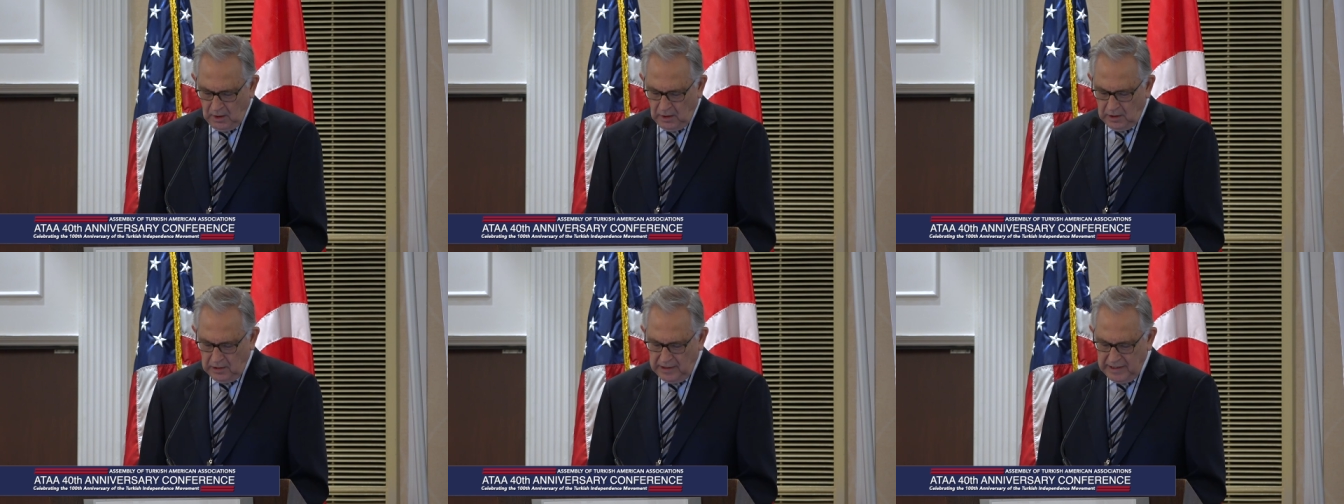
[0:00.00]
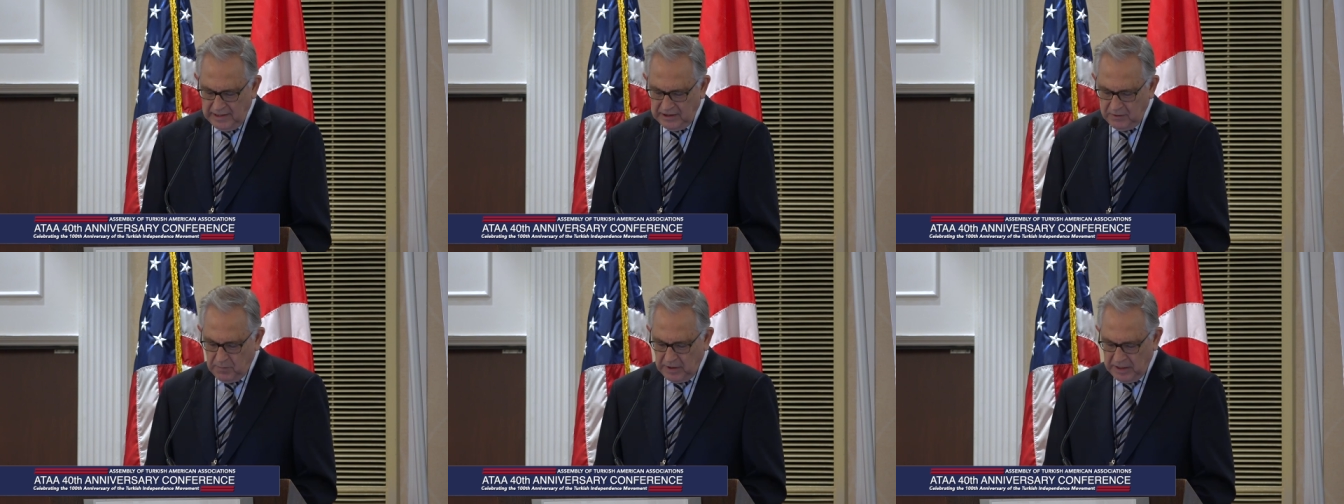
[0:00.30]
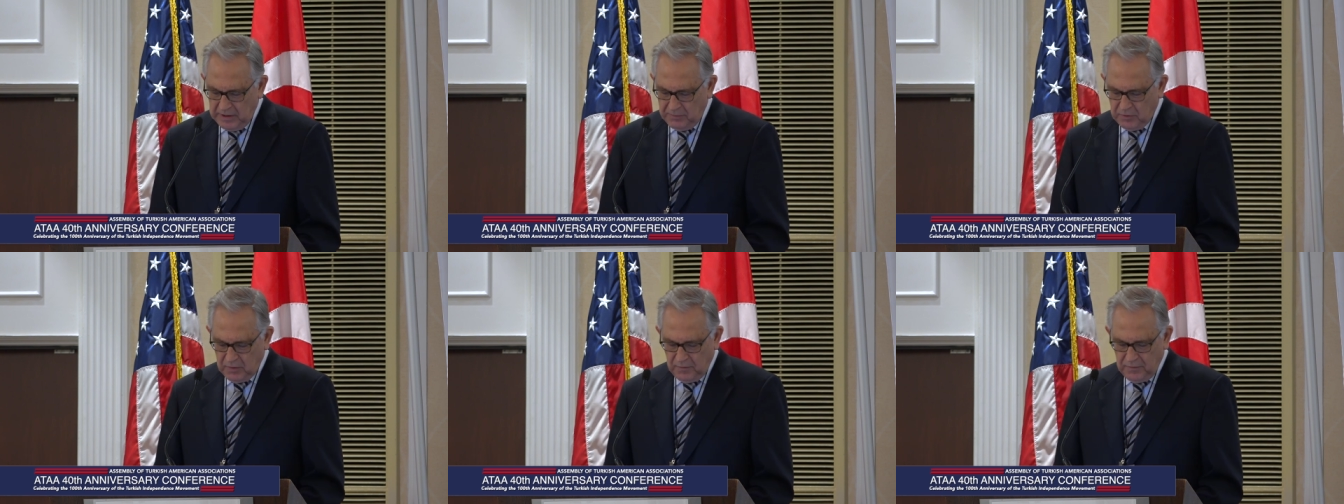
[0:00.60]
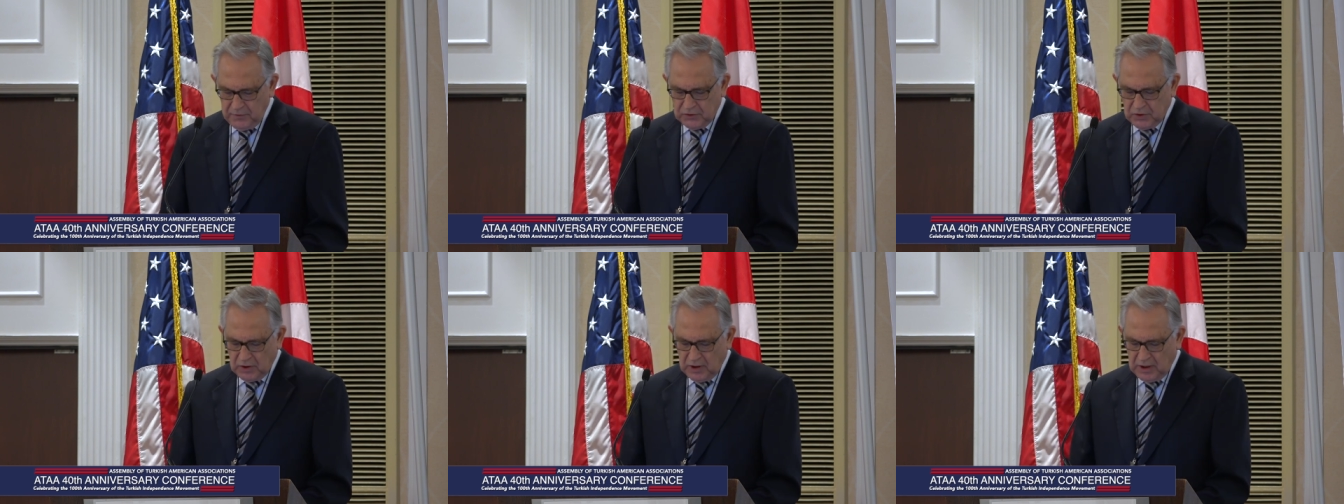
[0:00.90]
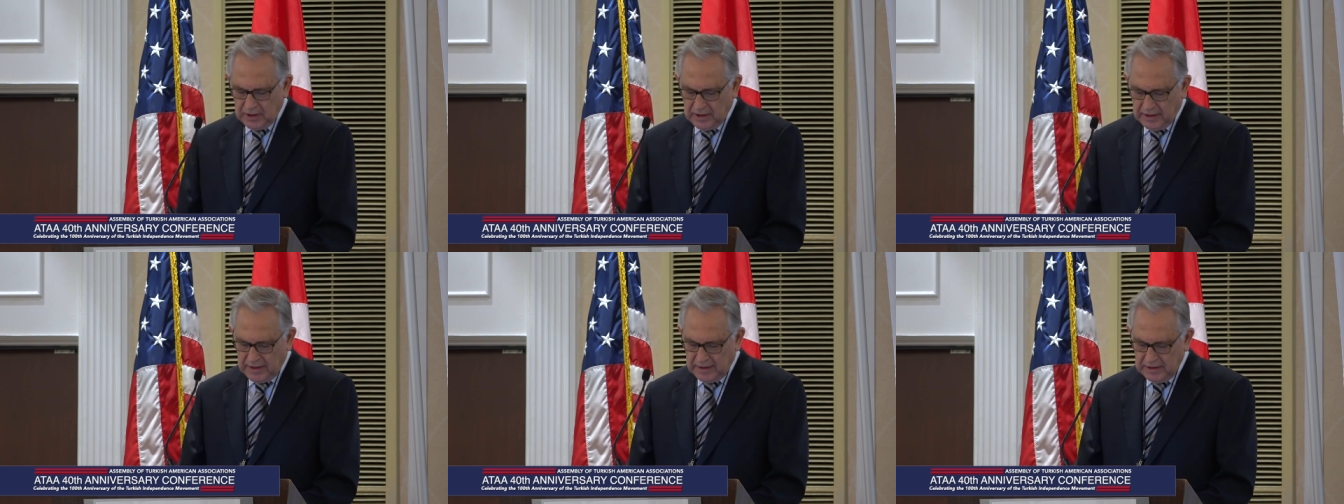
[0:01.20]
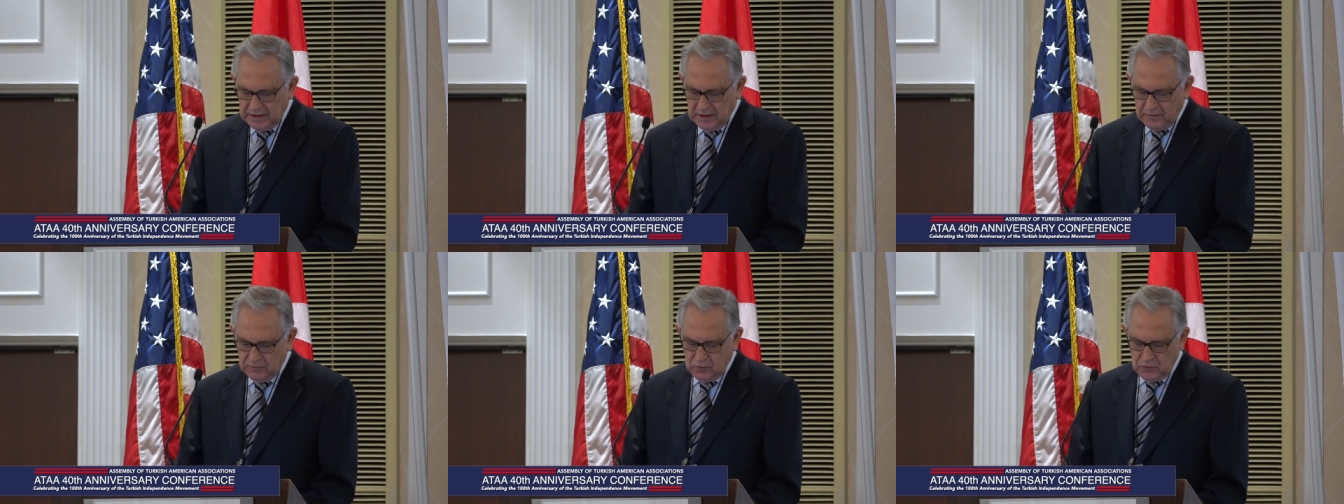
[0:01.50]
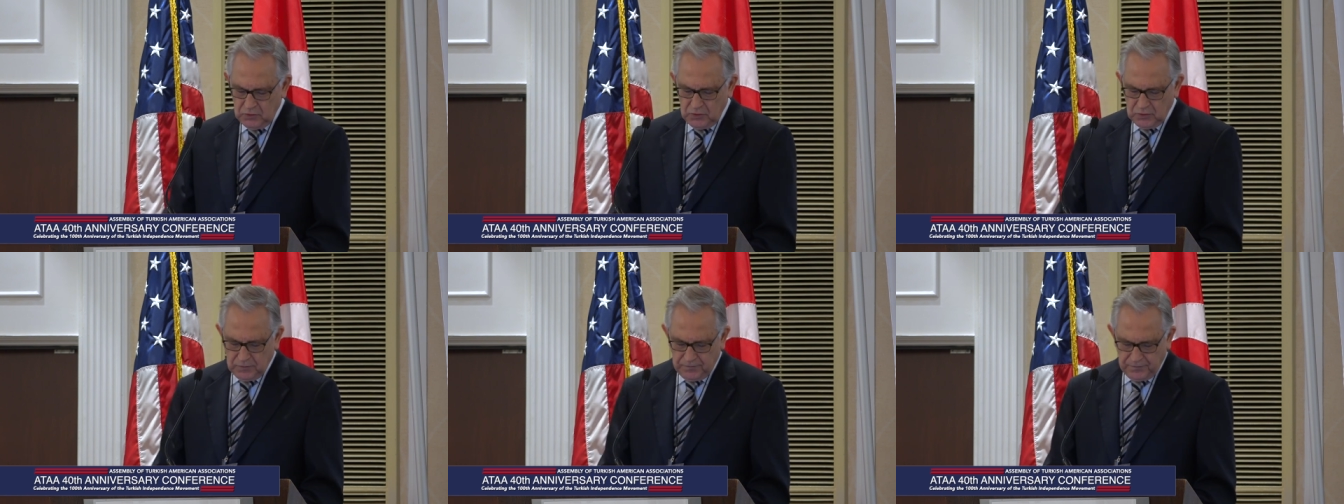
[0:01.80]
Led by Professor Hakan
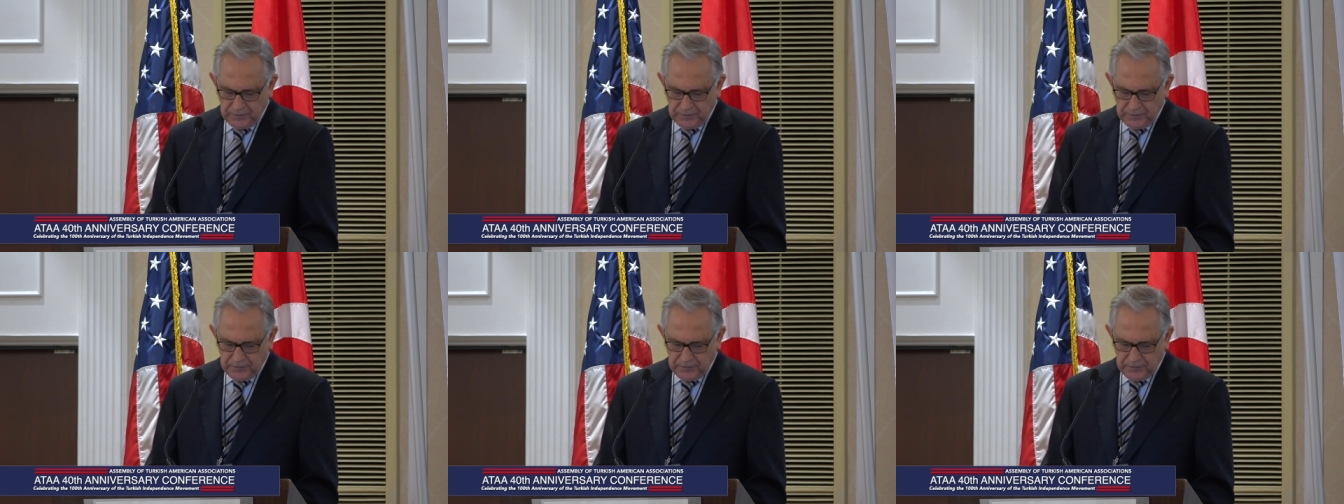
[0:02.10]
Yavuz,